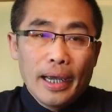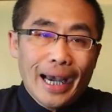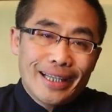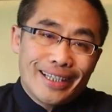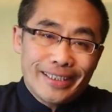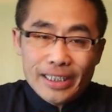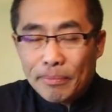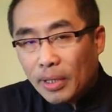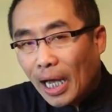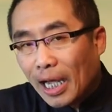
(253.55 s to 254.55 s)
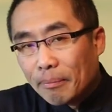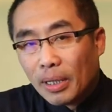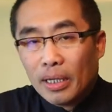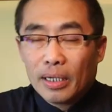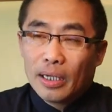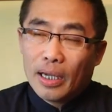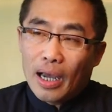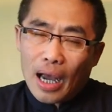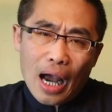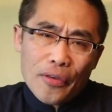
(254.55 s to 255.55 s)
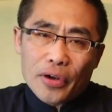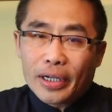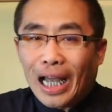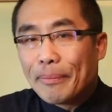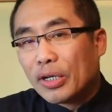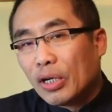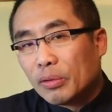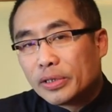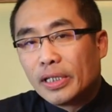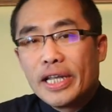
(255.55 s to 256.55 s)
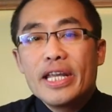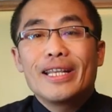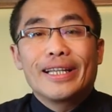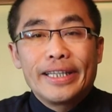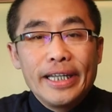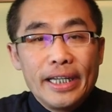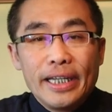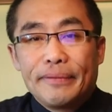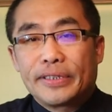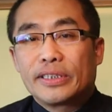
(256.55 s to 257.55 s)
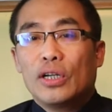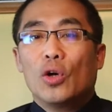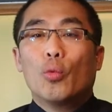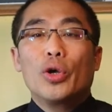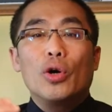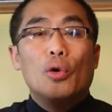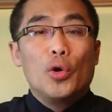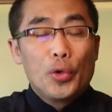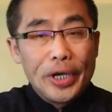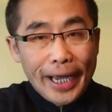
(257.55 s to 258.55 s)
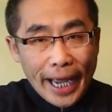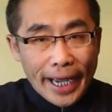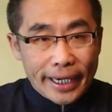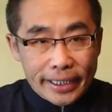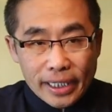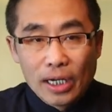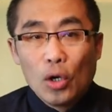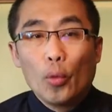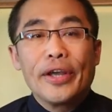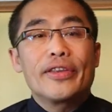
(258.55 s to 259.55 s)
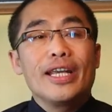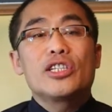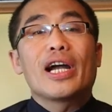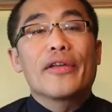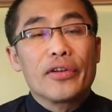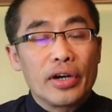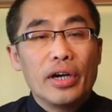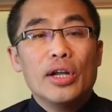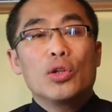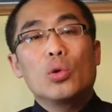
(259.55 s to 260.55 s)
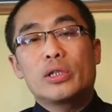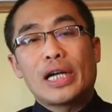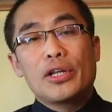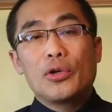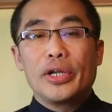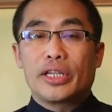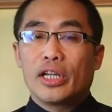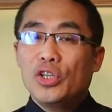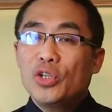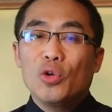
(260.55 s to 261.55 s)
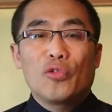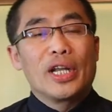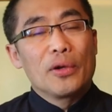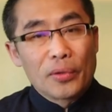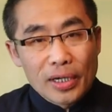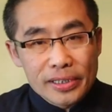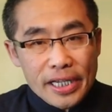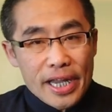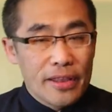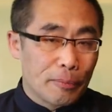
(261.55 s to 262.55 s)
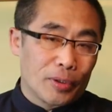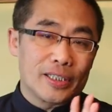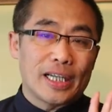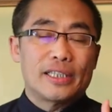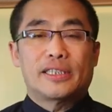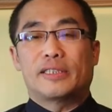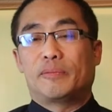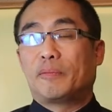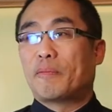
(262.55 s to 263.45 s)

At the same time, other chemicals in the tea leaves will react with each other to generate new flavors in the process.